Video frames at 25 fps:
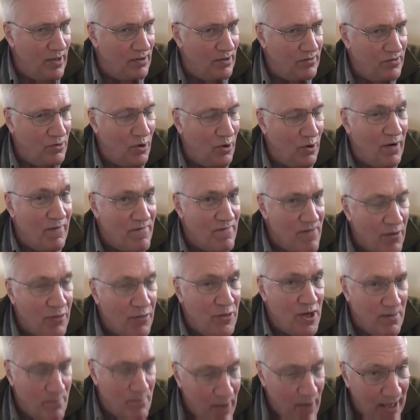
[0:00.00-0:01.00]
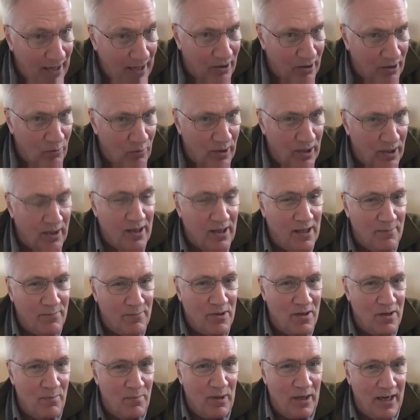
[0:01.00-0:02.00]
sort of nothing better when it comes
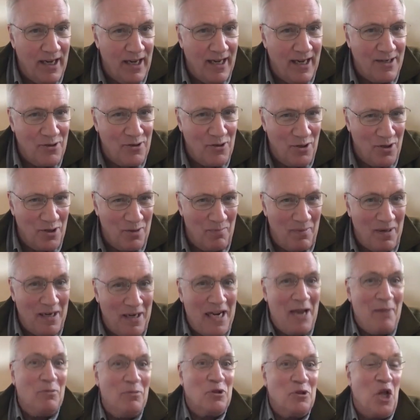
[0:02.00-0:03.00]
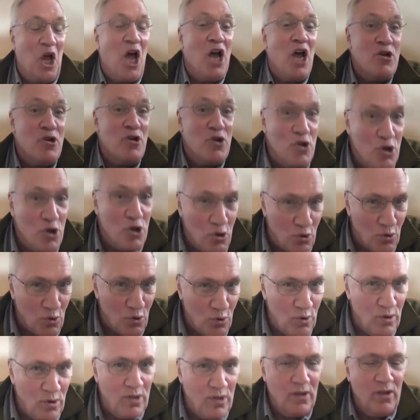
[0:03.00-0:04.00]
to mitigation than being able to
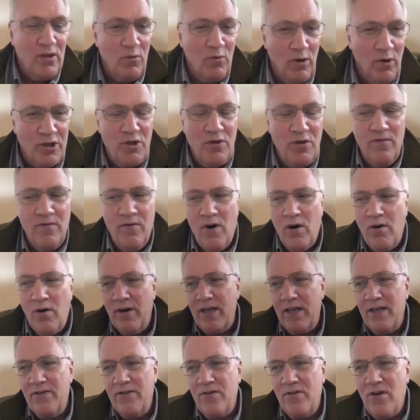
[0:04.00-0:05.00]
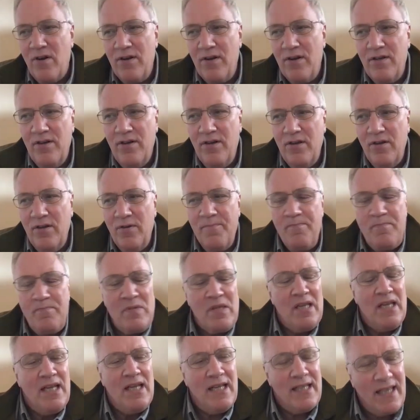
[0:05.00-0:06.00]
undo what you've already started to do.
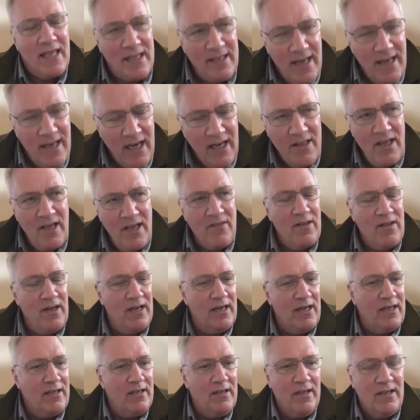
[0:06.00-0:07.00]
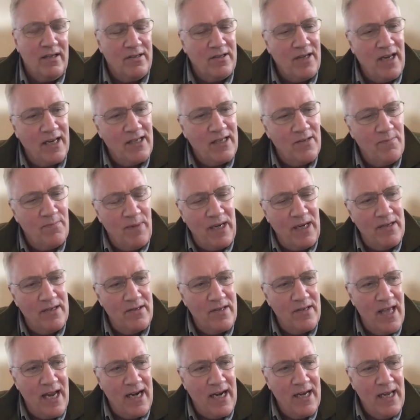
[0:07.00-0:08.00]
The second thing that excites me is
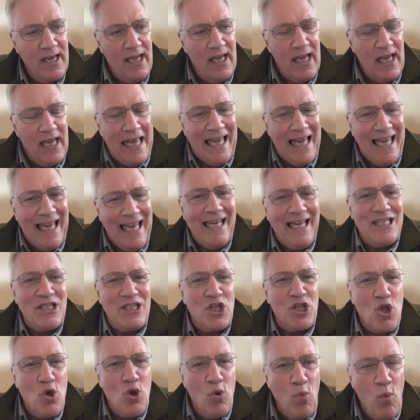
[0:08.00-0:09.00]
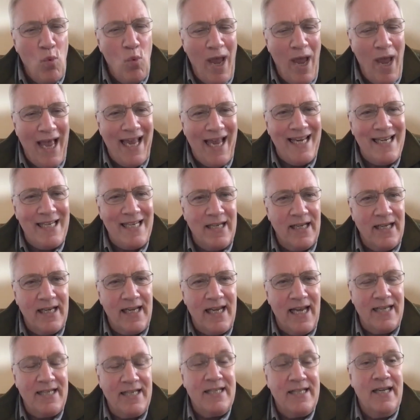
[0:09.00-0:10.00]
that it is the way to
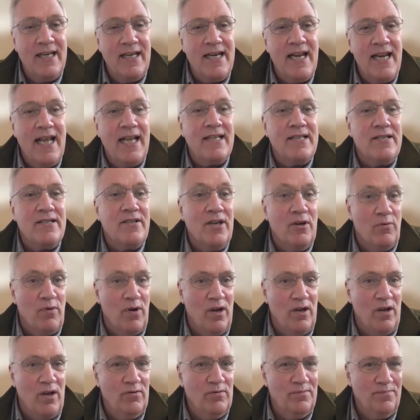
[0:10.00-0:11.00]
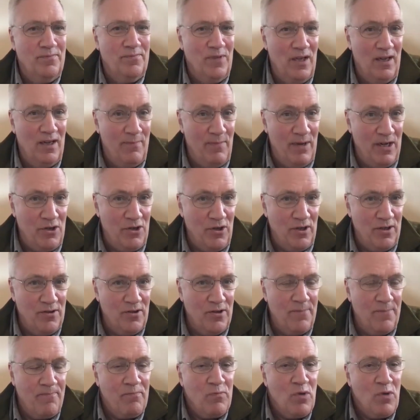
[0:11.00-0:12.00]
get to net zero
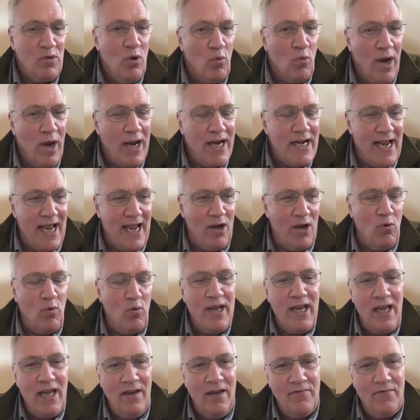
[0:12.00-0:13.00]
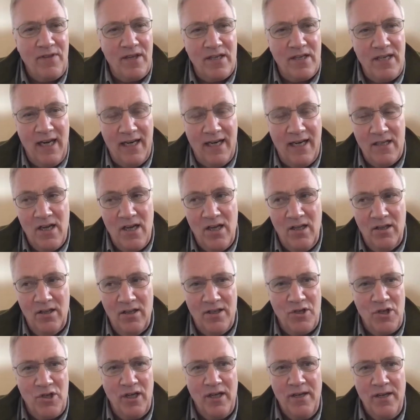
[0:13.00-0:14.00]
emissions. Right now, we have the
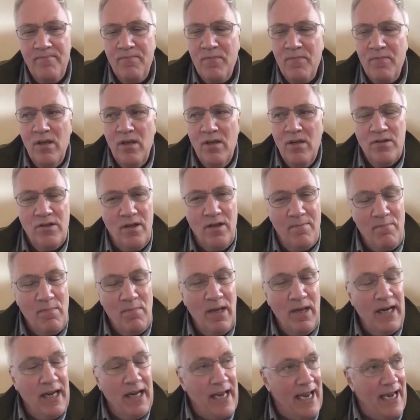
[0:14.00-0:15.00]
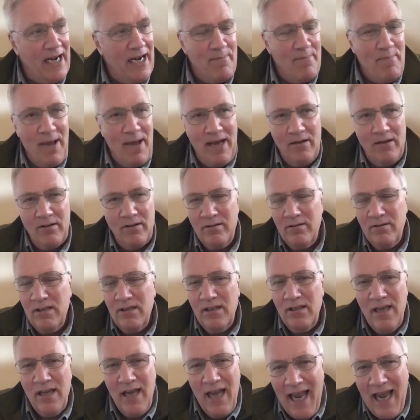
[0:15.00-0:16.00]
technology to mitigate about
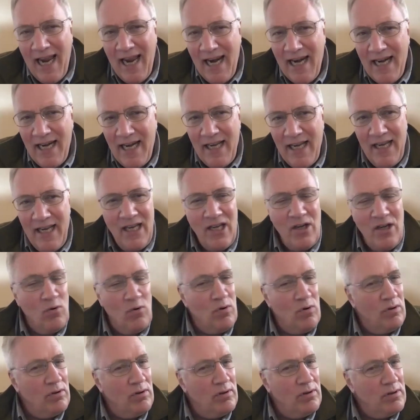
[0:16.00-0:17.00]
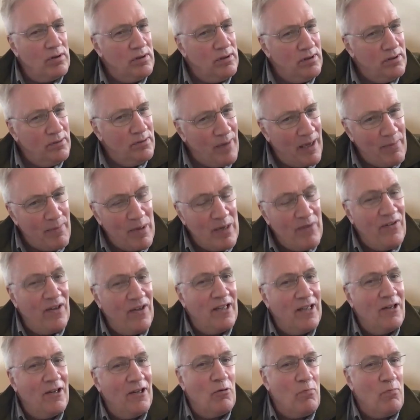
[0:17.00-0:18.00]
80 or maybe even
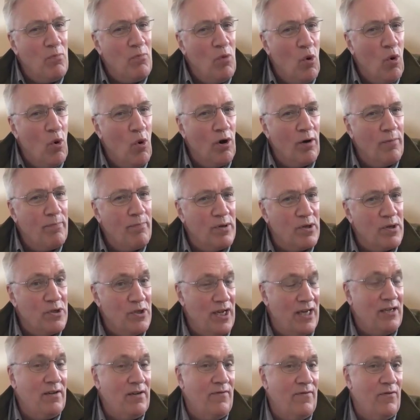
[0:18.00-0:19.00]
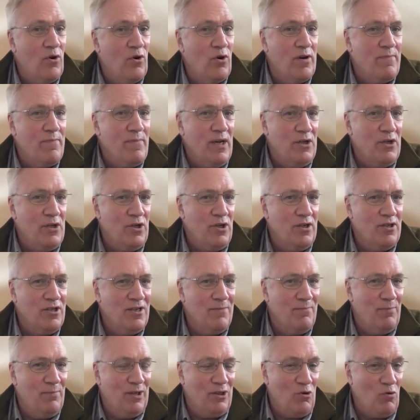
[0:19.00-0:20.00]
a little more % of our
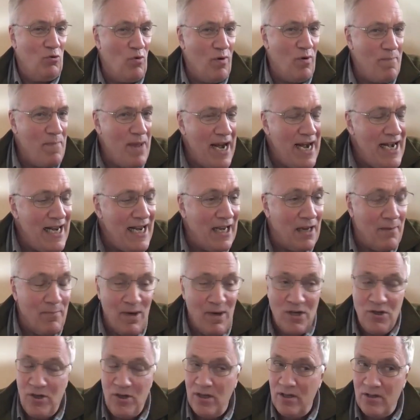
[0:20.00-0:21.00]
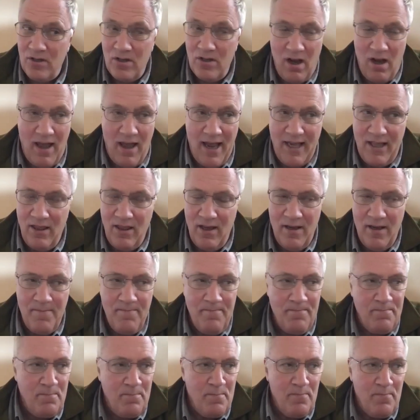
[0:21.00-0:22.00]
emissions. But the remaining emissions, like the
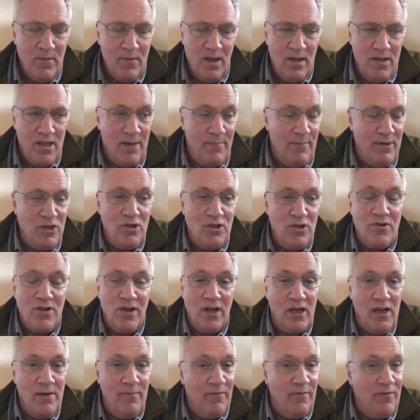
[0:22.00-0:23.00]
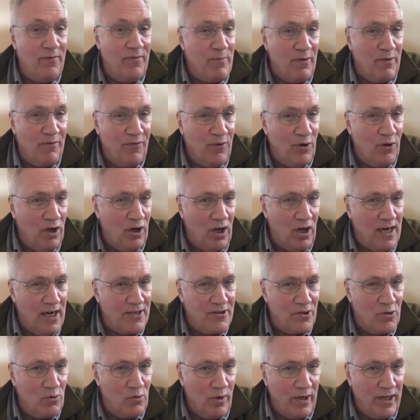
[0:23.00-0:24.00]
emissions that come from the
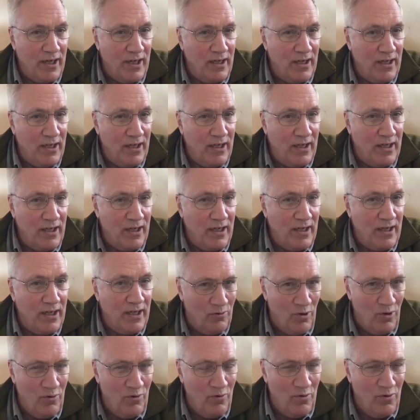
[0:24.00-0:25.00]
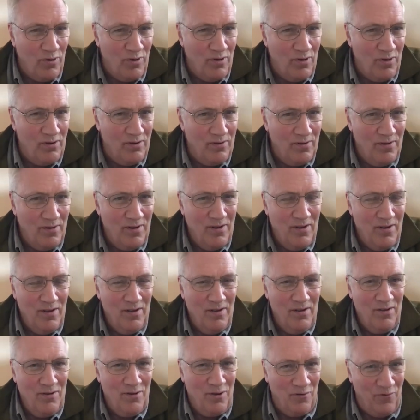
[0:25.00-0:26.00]
fertilizer we need to grow the
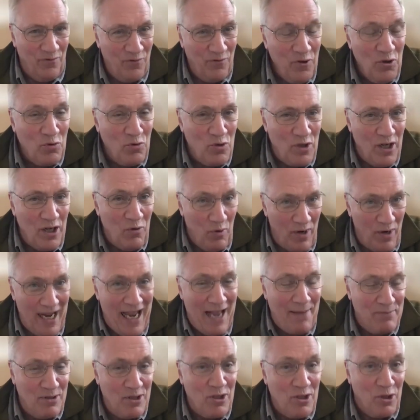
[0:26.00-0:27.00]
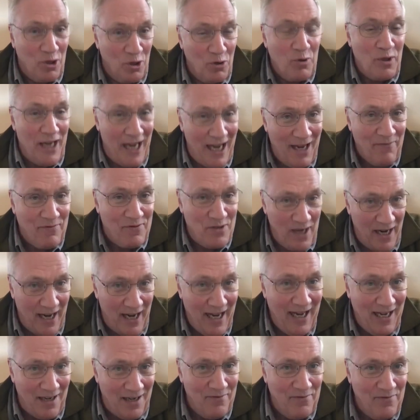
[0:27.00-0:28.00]
food that we absolutely have
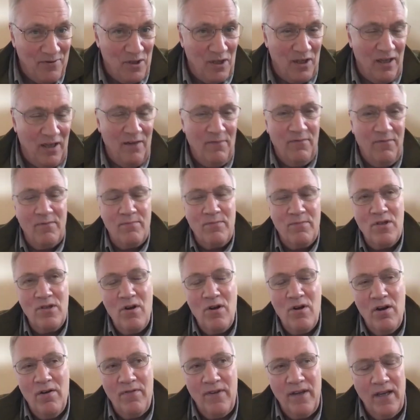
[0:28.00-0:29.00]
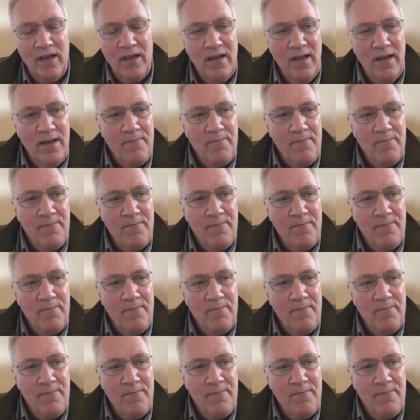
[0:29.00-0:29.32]
to keep from starving,